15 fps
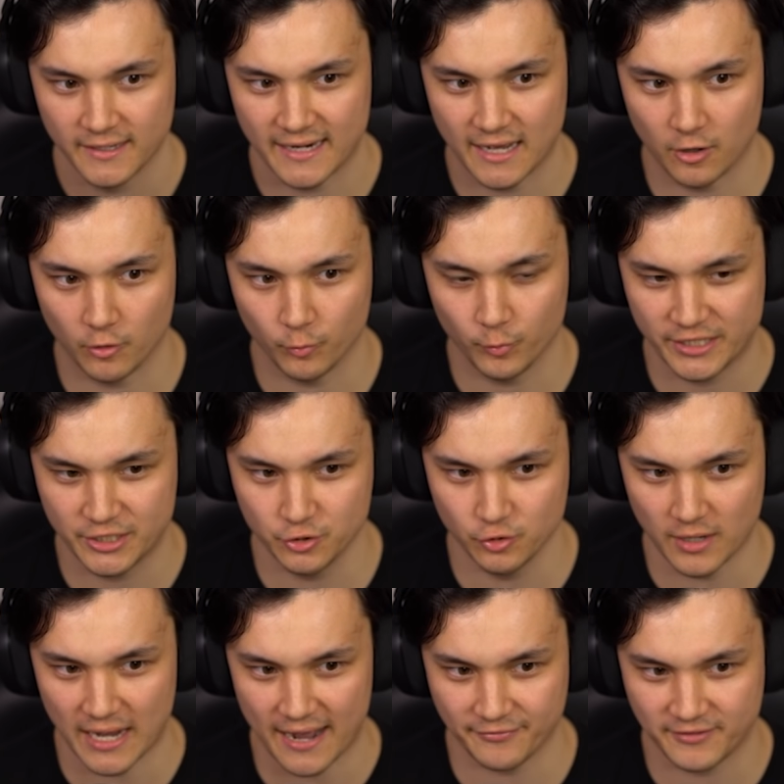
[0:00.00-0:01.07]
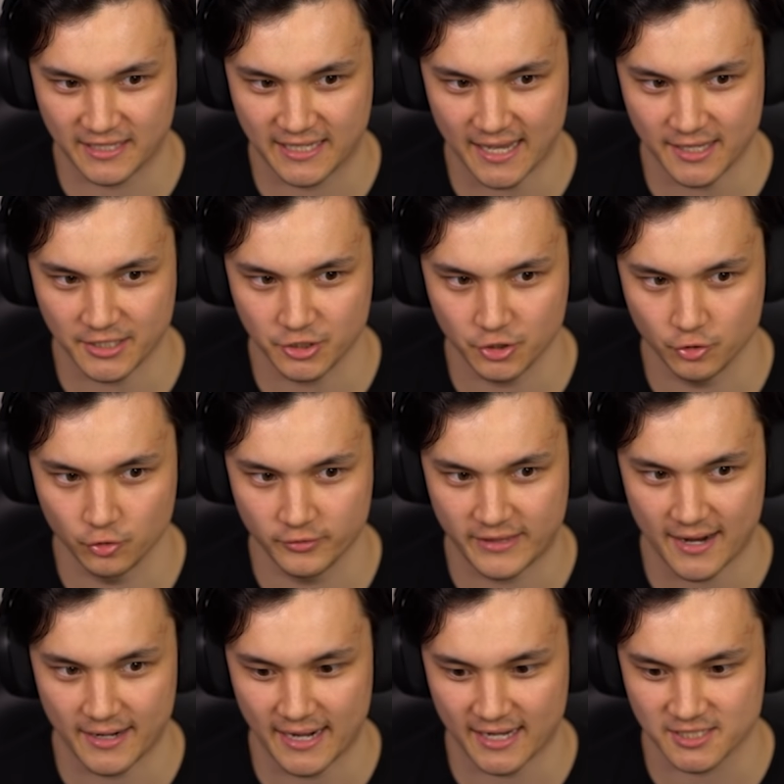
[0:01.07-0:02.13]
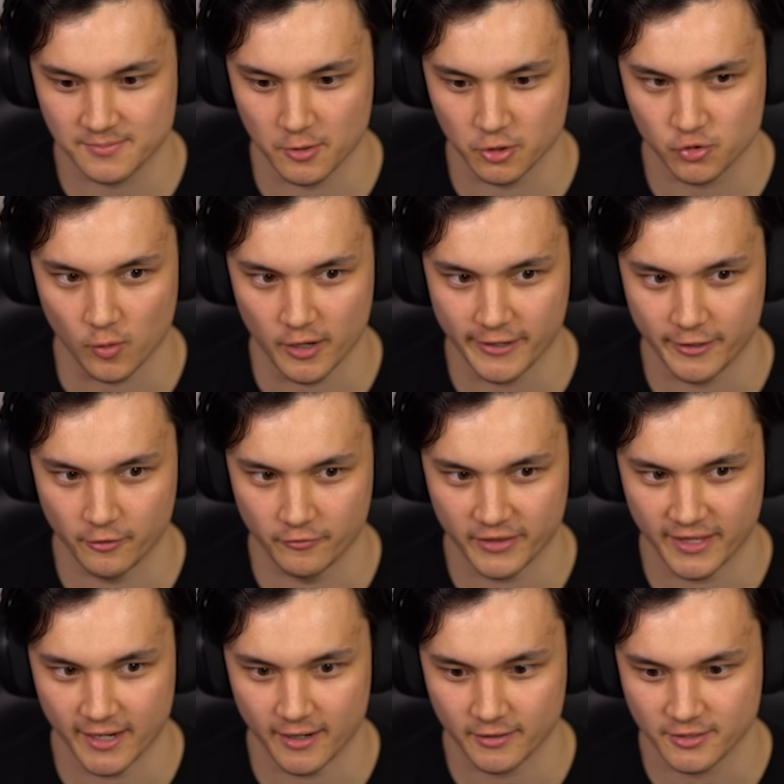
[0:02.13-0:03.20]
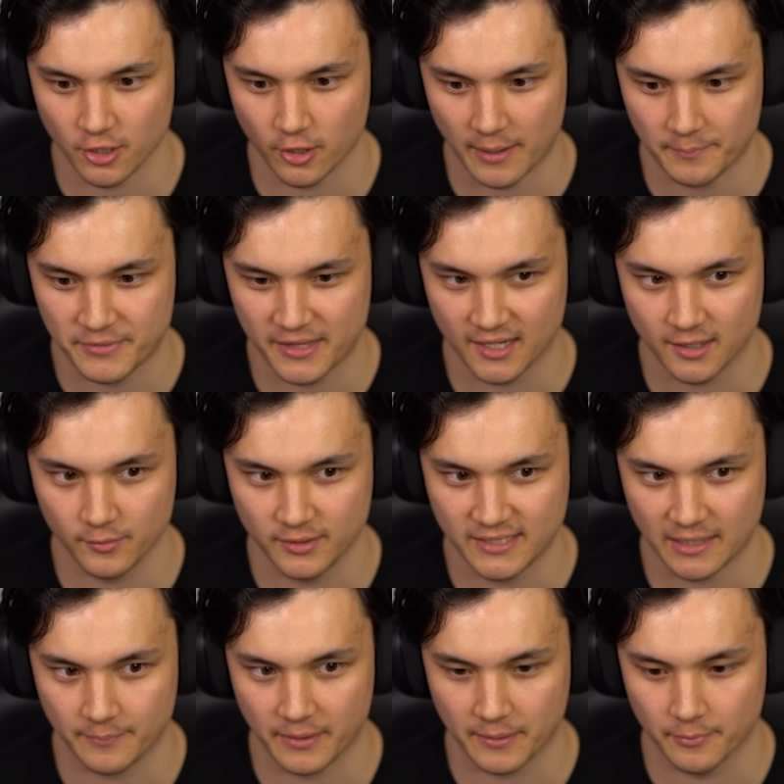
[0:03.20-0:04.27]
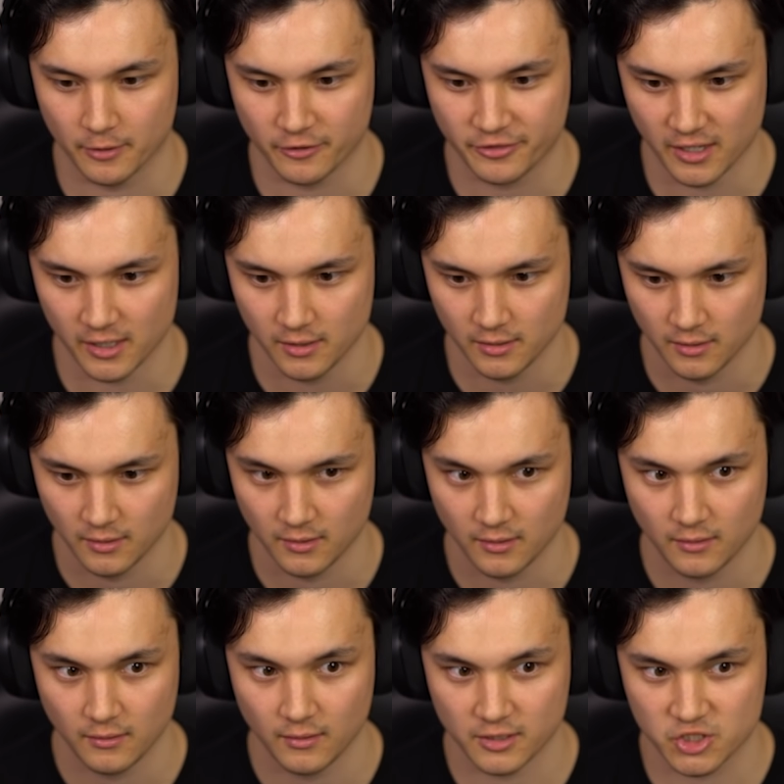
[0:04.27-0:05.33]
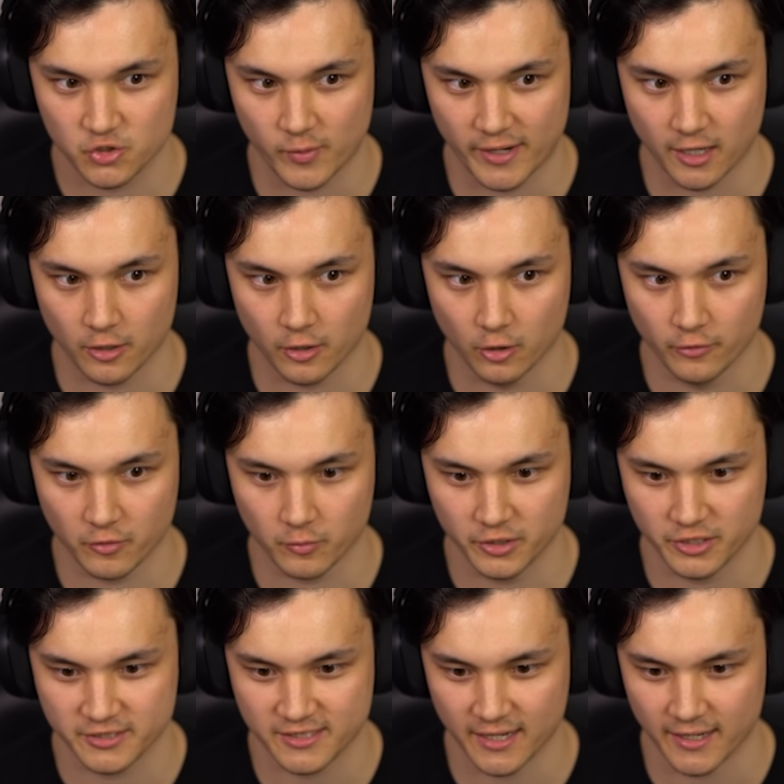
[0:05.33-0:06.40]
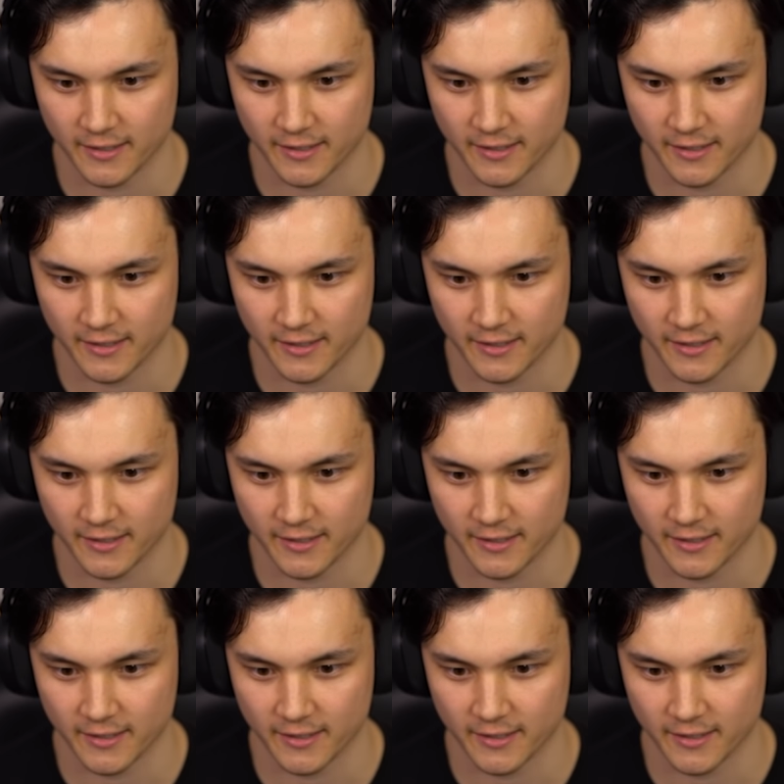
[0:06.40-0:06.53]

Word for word: Now we do have to get you that next most wanted over there. So I'm thinking we take Big Bertha and swing on over. What do you say?